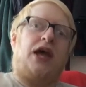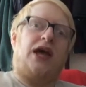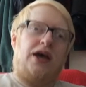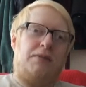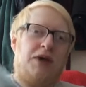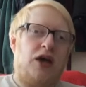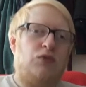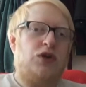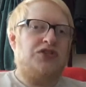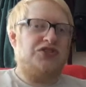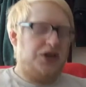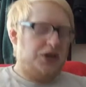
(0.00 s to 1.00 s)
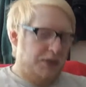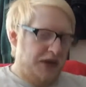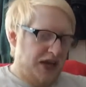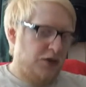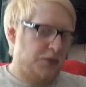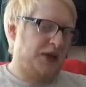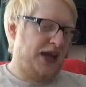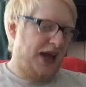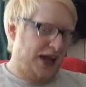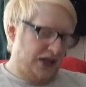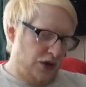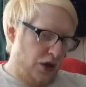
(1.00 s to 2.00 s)
I was going to pick up a
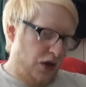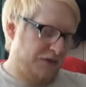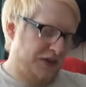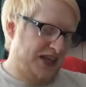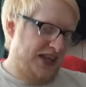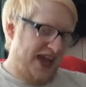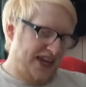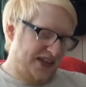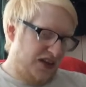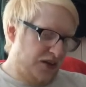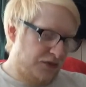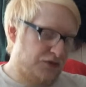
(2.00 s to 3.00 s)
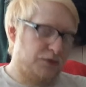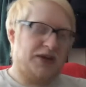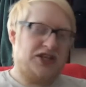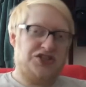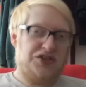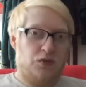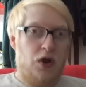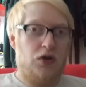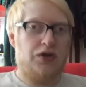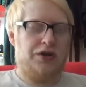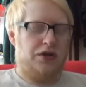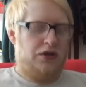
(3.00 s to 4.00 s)
can of Inhaler from Magic
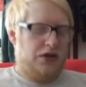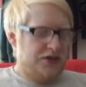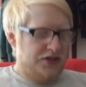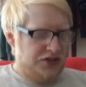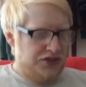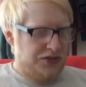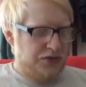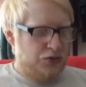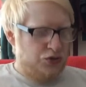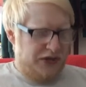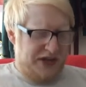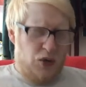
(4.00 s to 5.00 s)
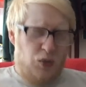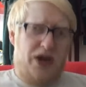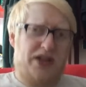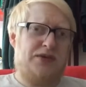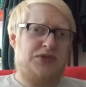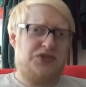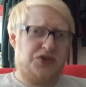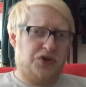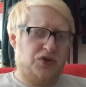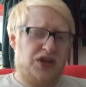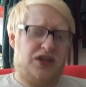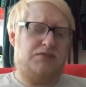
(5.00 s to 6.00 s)
Rock to drink while I was
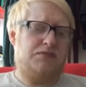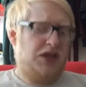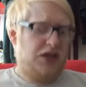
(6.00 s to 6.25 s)
cooking,